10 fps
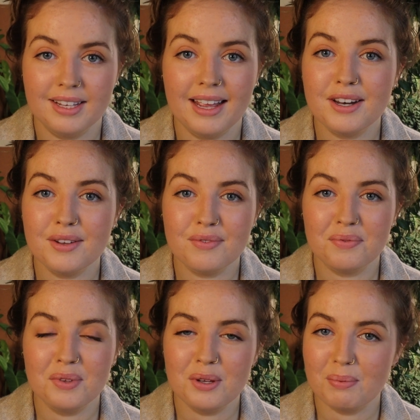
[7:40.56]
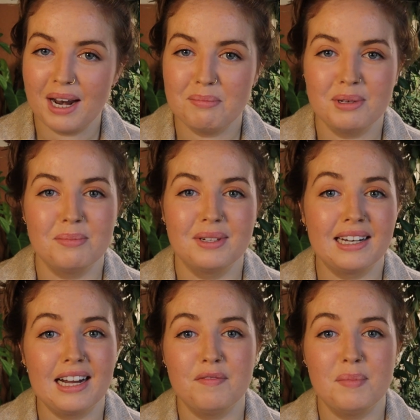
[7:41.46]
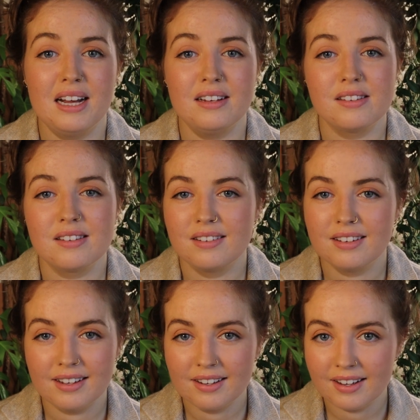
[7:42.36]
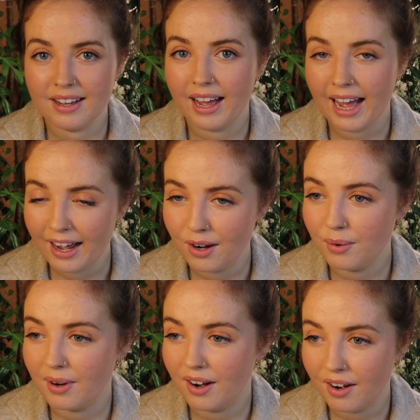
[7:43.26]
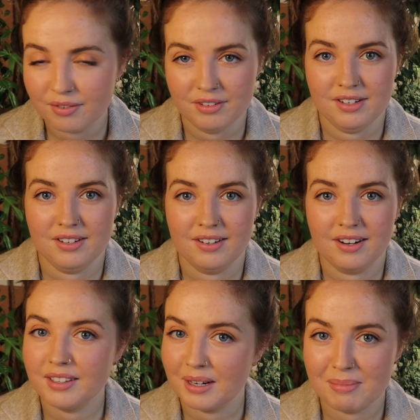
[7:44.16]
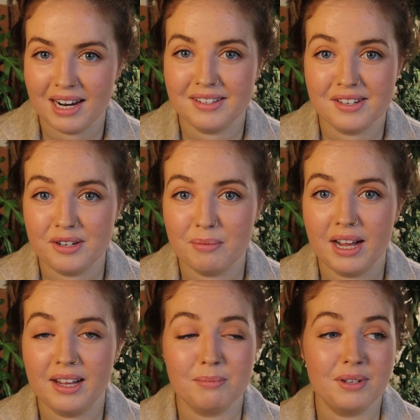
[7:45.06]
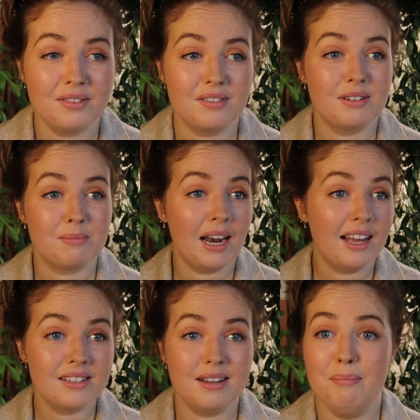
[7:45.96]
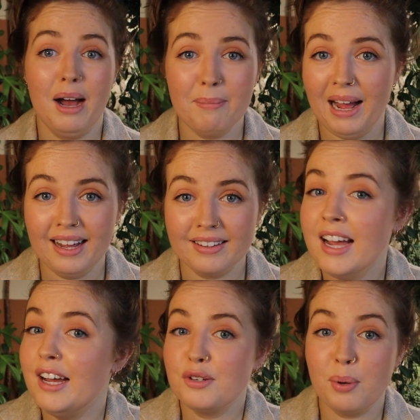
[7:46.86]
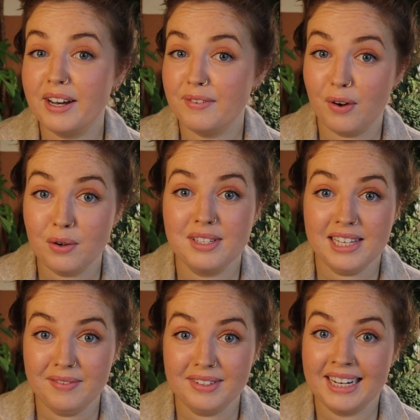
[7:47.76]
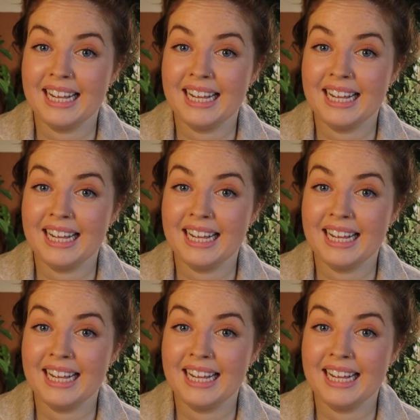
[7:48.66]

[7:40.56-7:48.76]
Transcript: Any of you plant people that have baths, how often are there plants in your bath? Because there are plants in my bath 24/7.